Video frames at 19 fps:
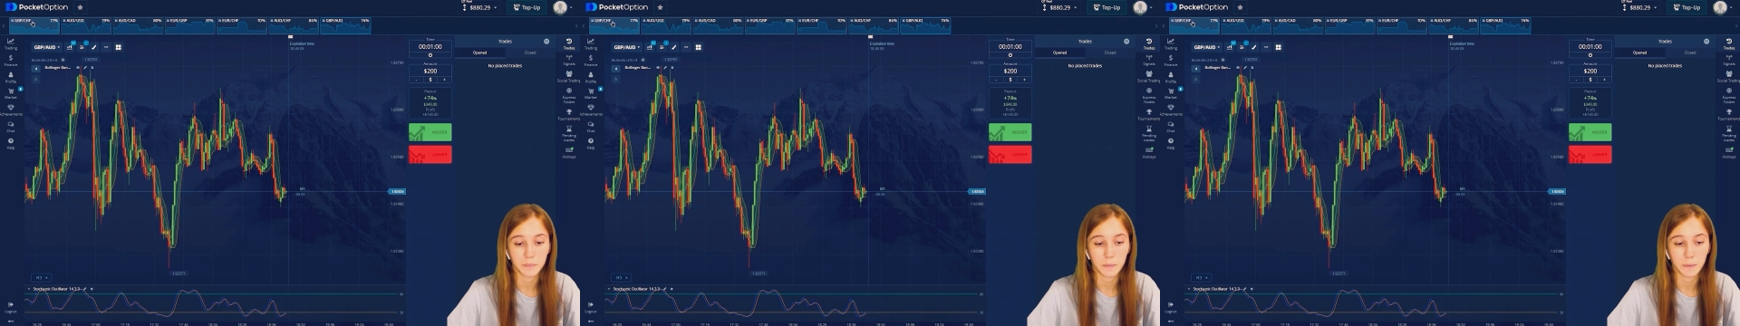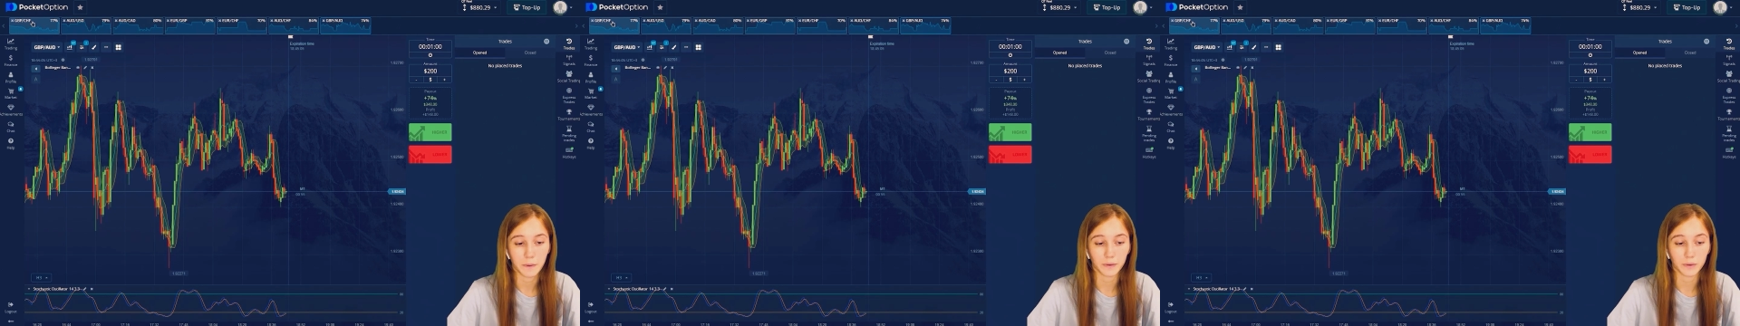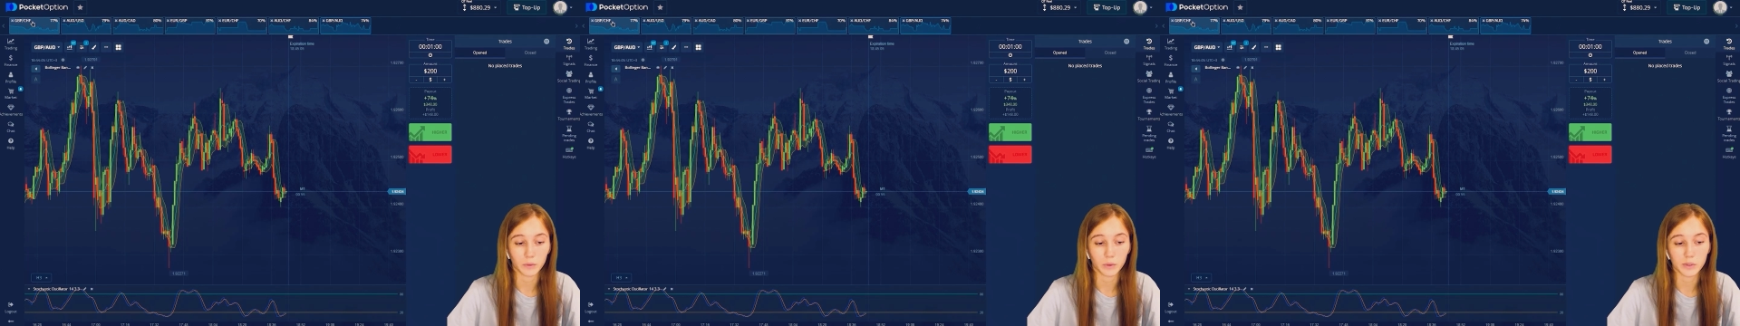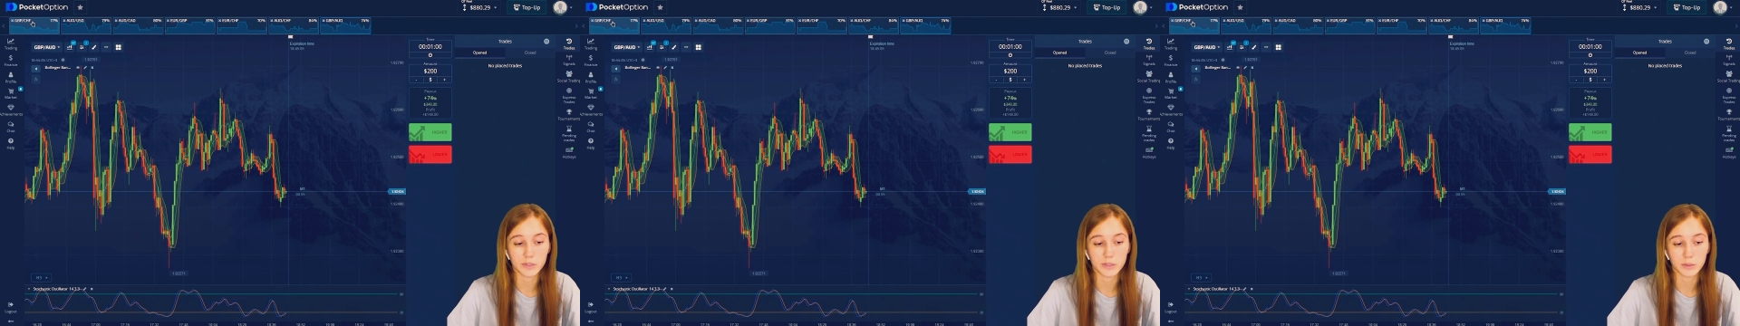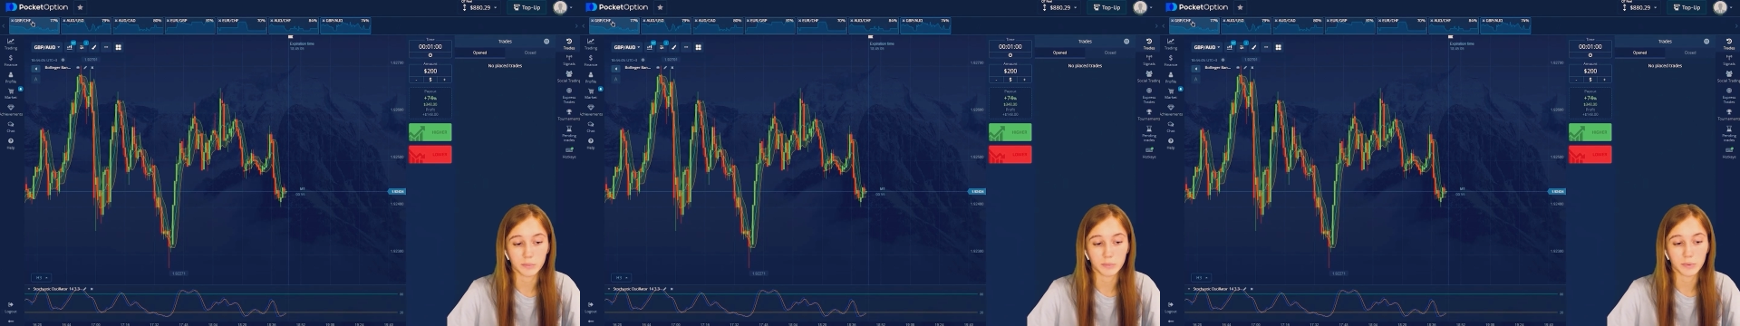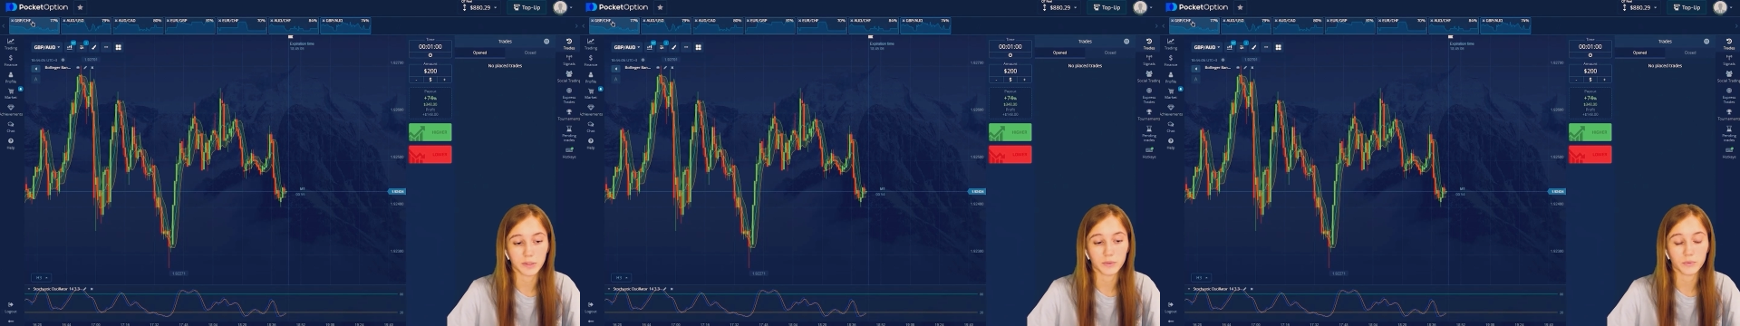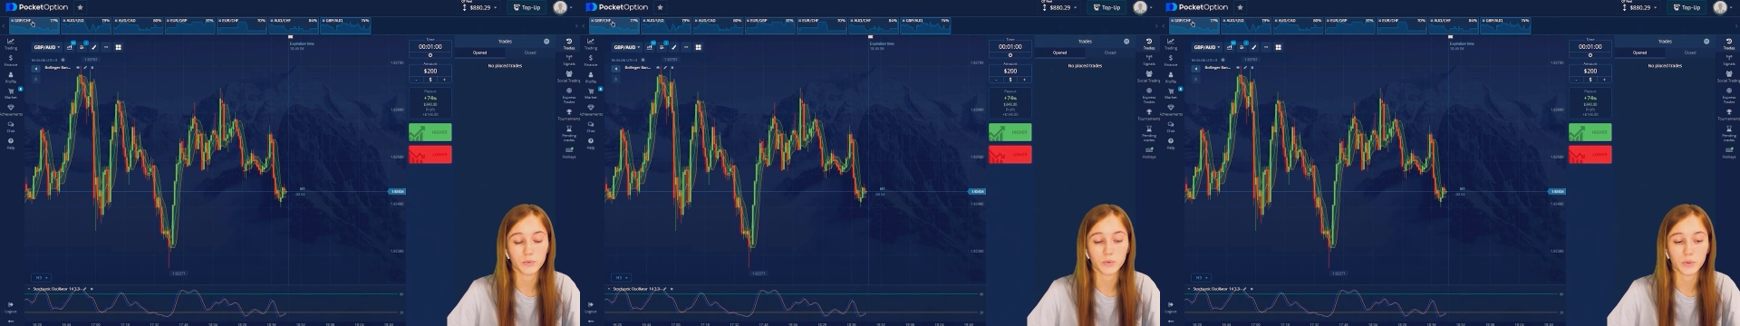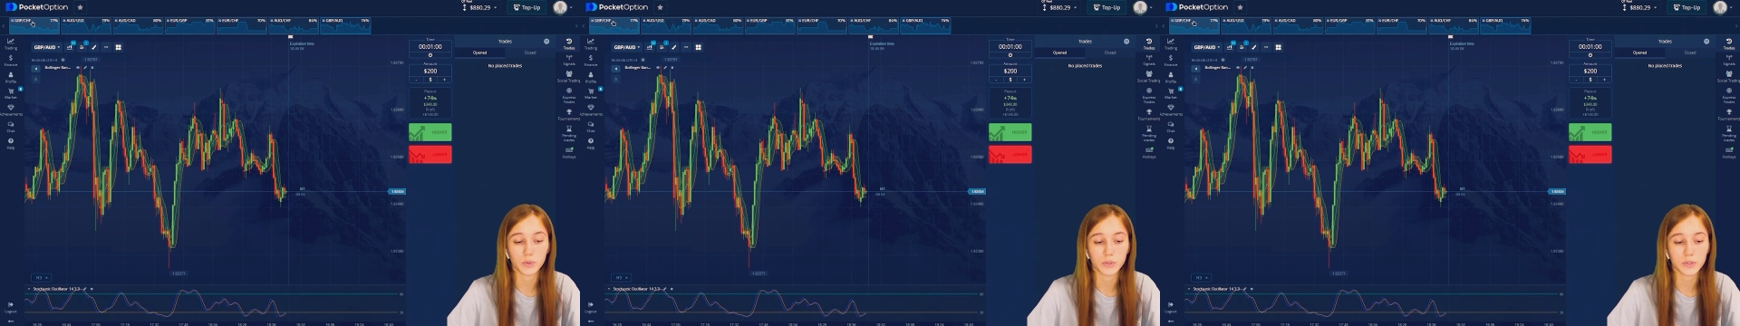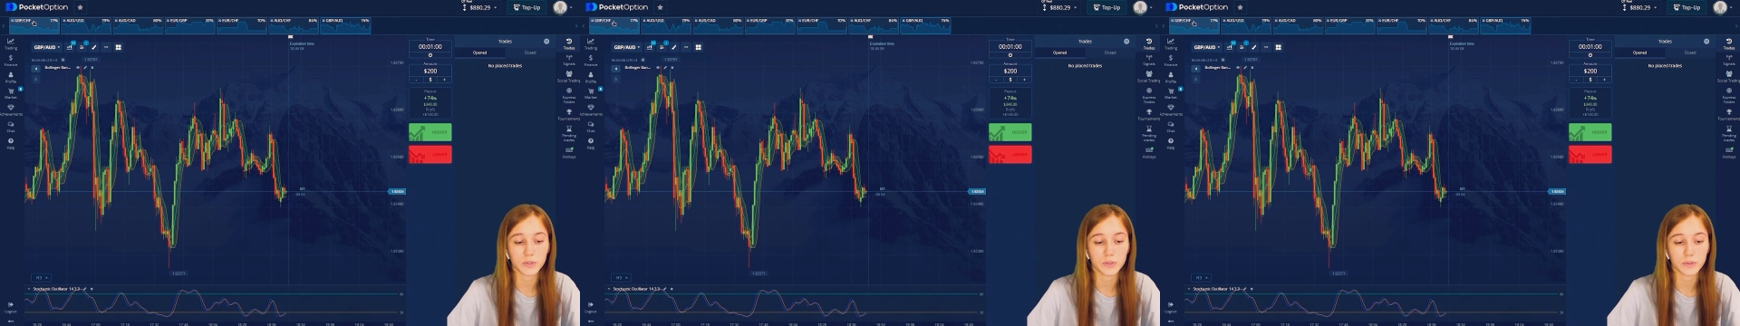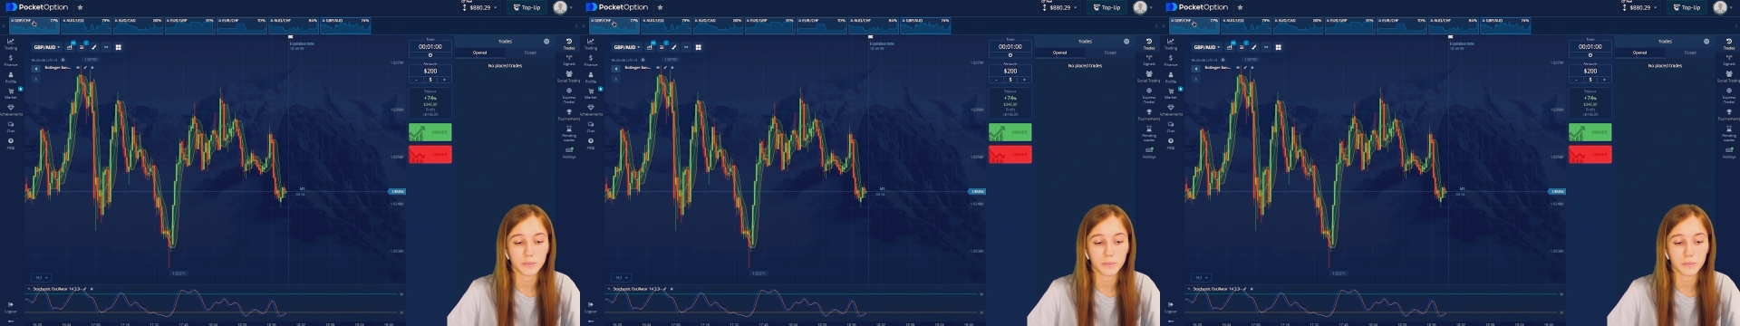It will also be the first.